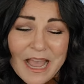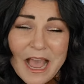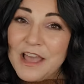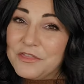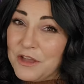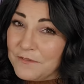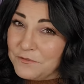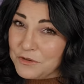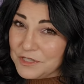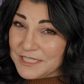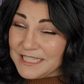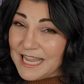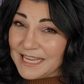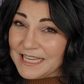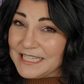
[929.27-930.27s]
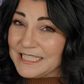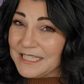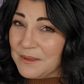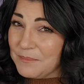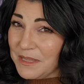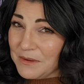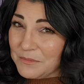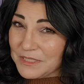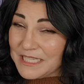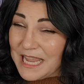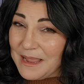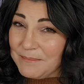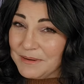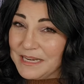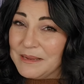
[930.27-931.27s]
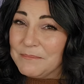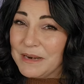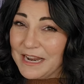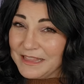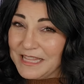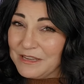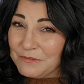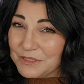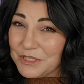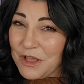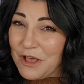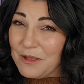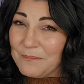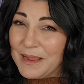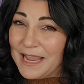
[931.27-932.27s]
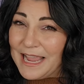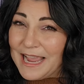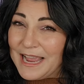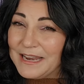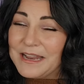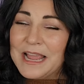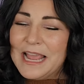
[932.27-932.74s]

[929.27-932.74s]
I thought for a second something was happening, but I think it was all in my head